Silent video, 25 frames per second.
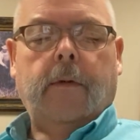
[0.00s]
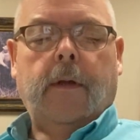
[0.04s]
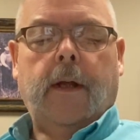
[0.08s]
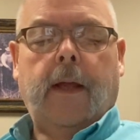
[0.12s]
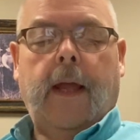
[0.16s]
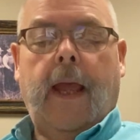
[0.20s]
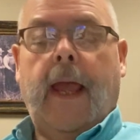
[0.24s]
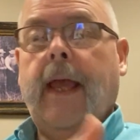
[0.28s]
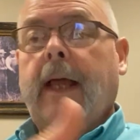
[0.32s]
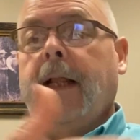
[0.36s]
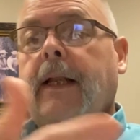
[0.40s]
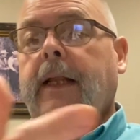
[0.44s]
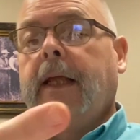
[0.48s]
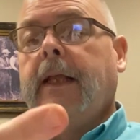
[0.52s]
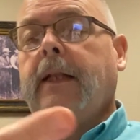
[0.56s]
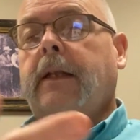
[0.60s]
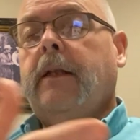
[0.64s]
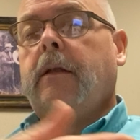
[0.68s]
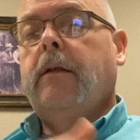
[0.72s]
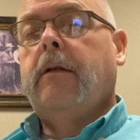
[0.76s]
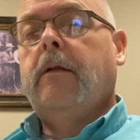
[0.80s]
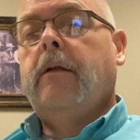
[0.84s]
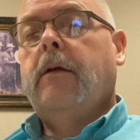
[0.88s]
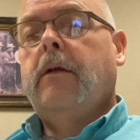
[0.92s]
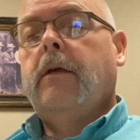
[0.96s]
and
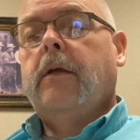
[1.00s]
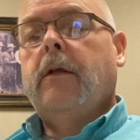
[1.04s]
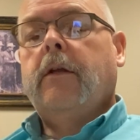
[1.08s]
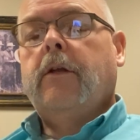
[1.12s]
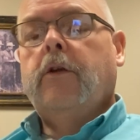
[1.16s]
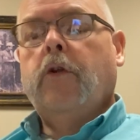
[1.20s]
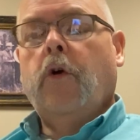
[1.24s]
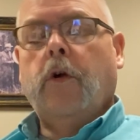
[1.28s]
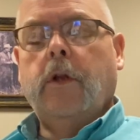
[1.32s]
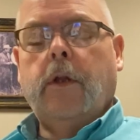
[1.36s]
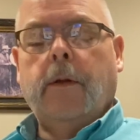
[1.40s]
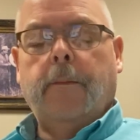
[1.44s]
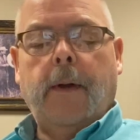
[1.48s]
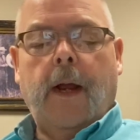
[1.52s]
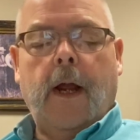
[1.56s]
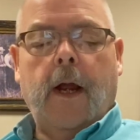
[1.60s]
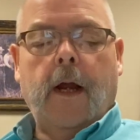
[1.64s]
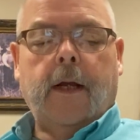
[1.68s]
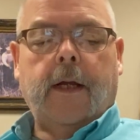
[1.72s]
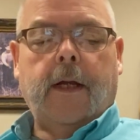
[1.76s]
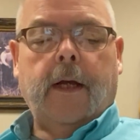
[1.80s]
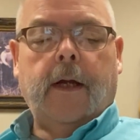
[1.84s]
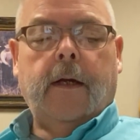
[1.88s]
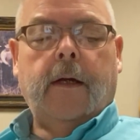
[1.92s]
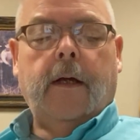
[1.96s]
in North
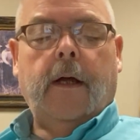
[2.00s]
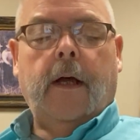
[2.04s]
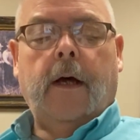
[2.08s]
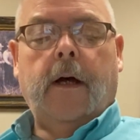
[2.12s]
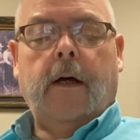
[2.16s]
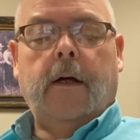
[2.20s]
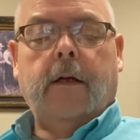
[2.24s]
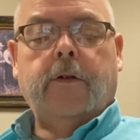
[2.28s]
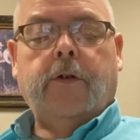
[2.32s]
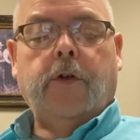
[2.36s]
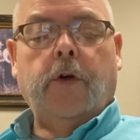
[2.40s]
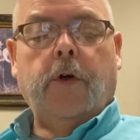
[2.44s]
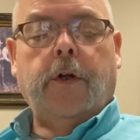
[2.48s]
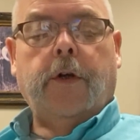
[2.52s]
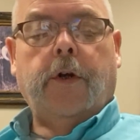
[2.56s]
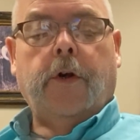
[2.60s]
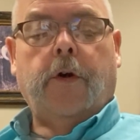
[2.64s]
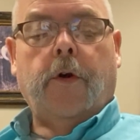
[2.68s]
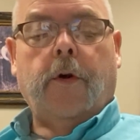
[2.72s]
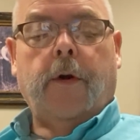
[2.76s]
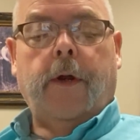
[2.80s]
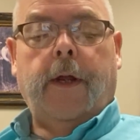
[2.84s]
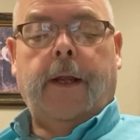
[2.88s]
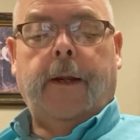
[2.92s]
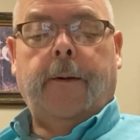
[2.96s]
America to a
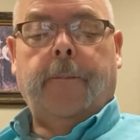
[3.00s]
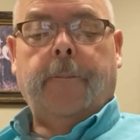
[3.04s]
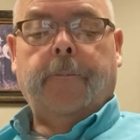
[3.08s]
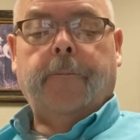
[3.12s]
degree.